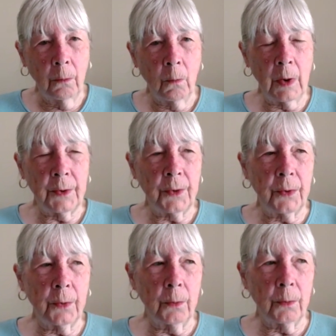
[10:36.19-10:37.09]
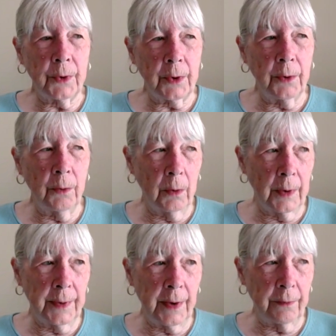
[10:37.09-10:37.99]
was to secure
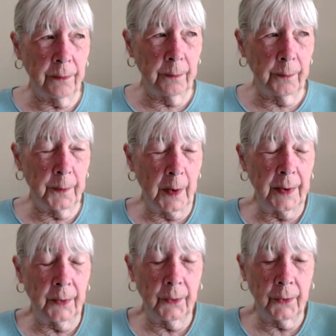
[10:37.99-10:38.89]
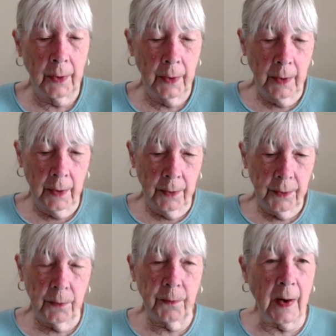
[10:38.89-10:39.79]
enough funds
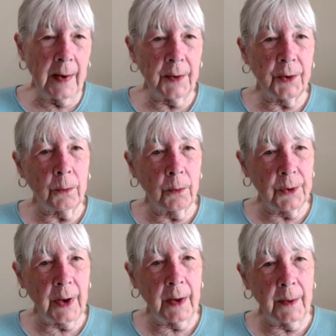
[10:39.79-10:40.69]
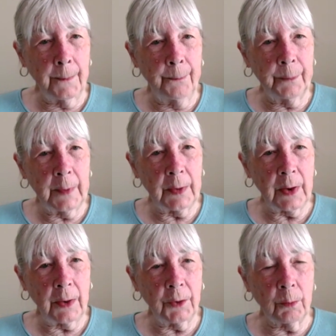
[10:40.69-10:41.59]
to finance a crusade to
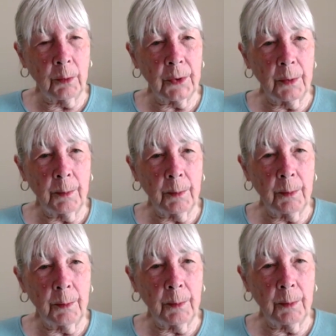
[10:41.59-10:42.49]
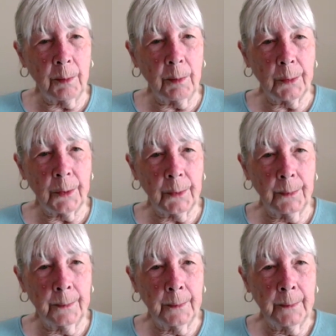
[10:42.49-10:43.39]
take Jerusalem back from the Muslims.